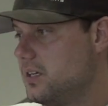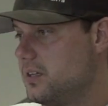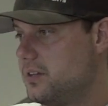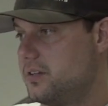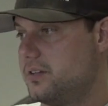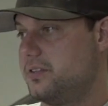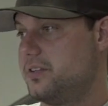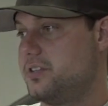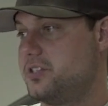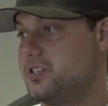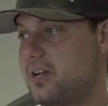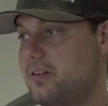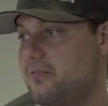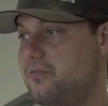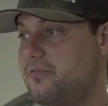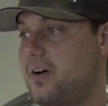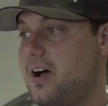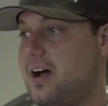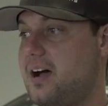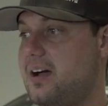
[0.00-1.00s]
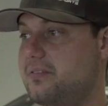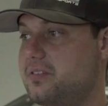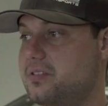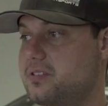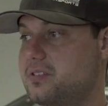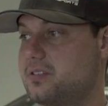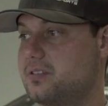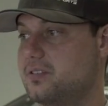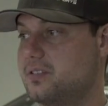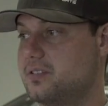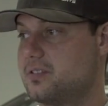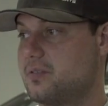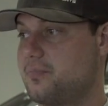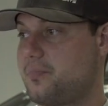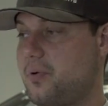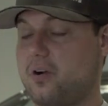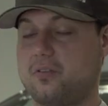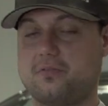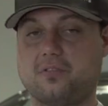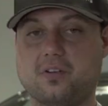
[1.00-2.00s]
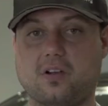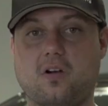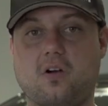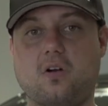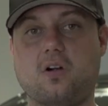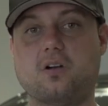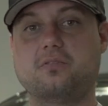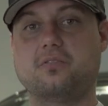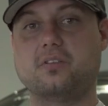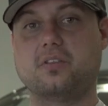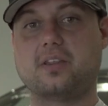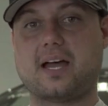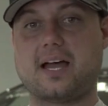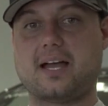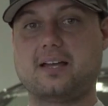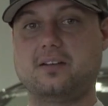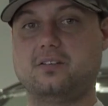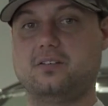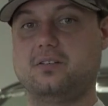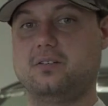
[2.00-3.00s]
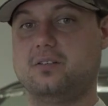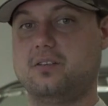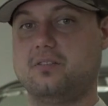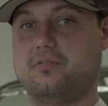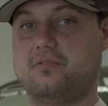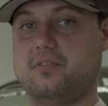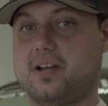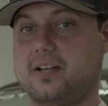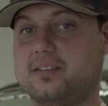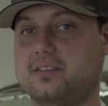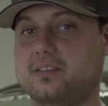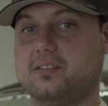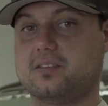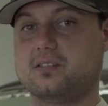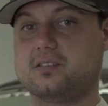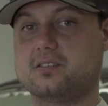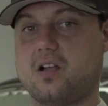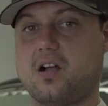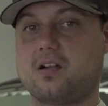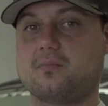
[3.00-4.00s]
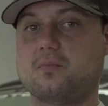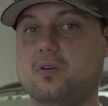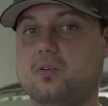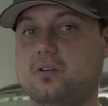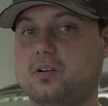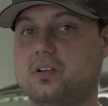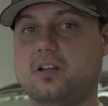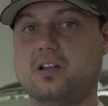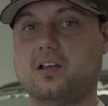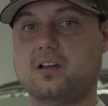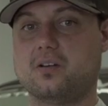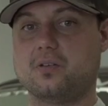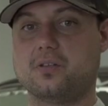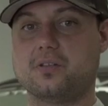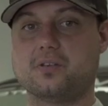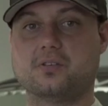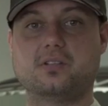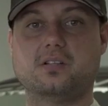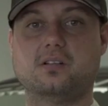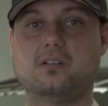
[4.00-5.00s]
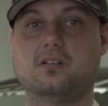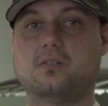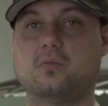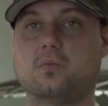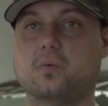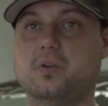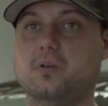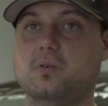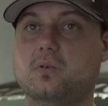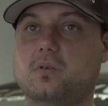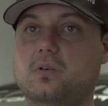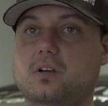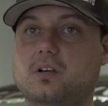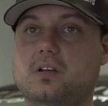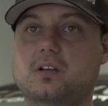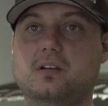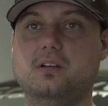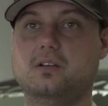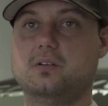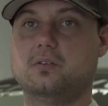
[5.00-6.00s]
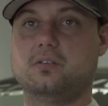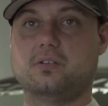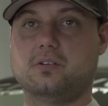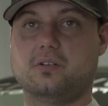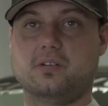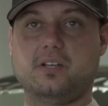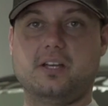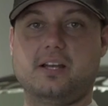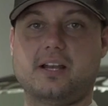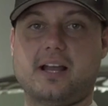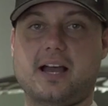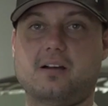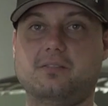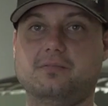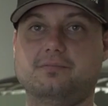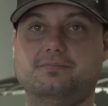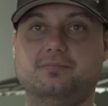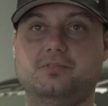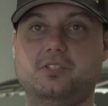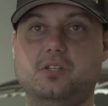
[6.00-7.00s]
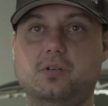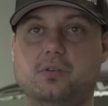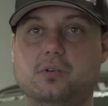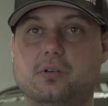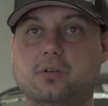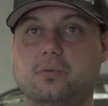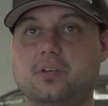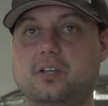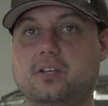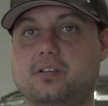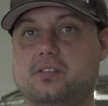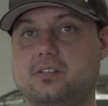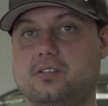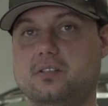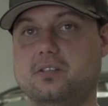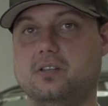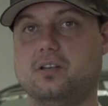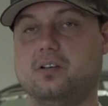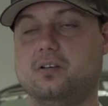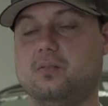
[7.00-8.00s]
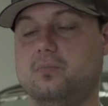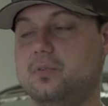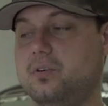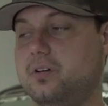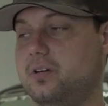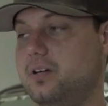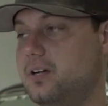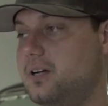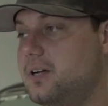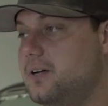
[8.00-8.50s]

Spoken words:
The Gen 5 is the perfect car for that, due to the fact that the stock motor can handle 1300 wheel. They're in and out in 2-3 weeks, but